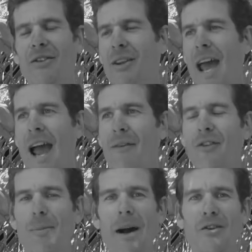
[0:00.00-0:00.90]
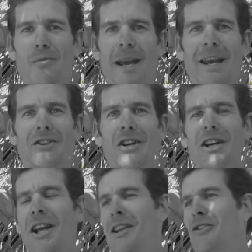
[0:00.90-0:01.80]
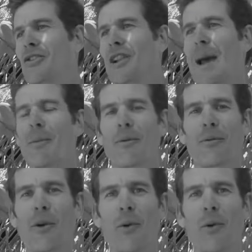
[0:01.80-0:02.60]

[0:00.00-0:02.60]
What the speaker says: have as much meat as you can eat, fill